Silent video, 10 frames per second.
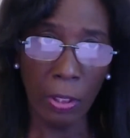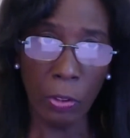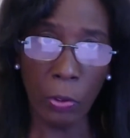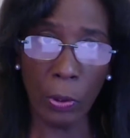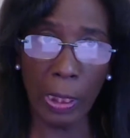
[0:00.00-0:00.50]

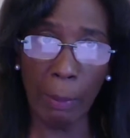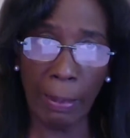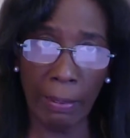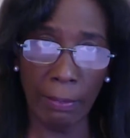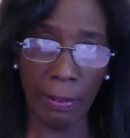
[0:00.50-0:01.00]
Talking
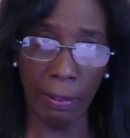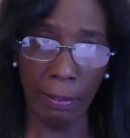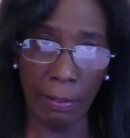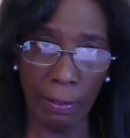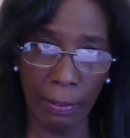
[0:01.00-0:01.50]
about
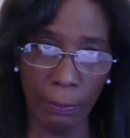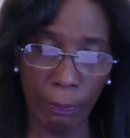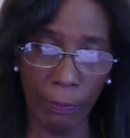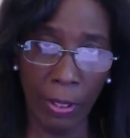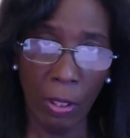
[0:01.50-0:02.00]
tasks,
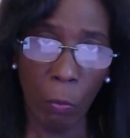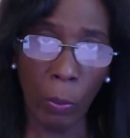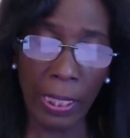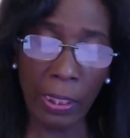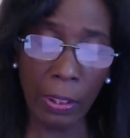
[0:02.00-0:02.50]

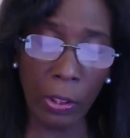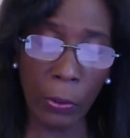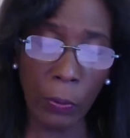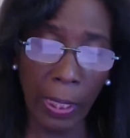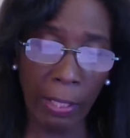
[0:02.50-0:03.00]
when
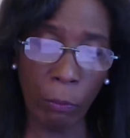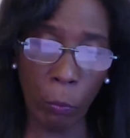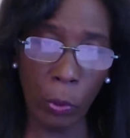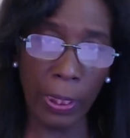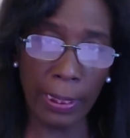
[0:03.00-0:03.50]
you
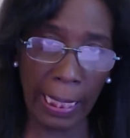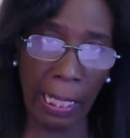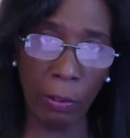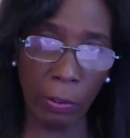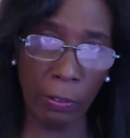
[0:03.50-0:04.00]
have worked
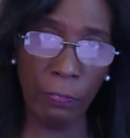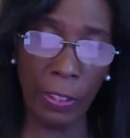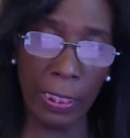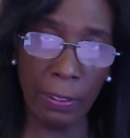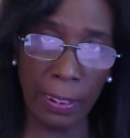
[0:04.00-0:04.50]
out the
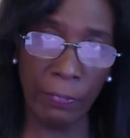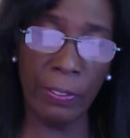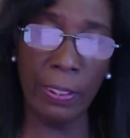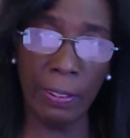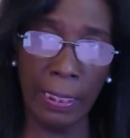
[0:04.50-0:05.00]
final
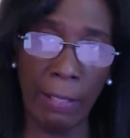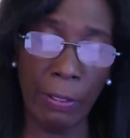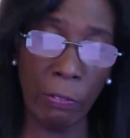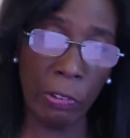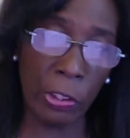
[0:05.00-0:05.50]
difficulty,
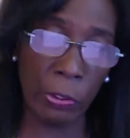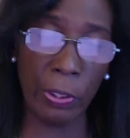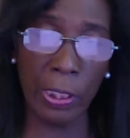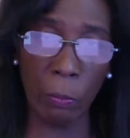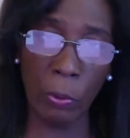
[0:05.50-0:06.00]
having
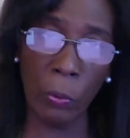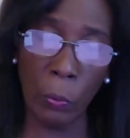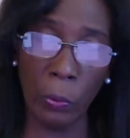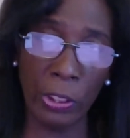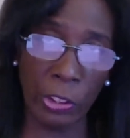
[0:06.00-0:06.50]
reduced it with
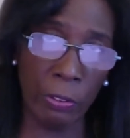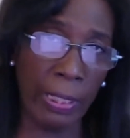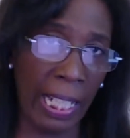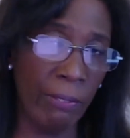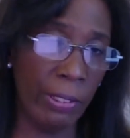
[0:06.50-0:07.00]
all that you
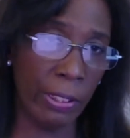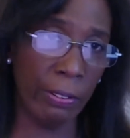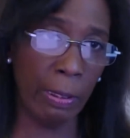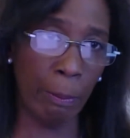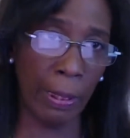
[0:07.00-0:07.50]
can
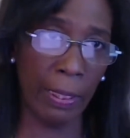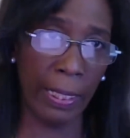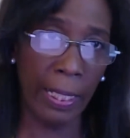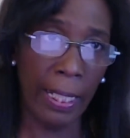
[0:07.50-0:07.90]
reduce it by,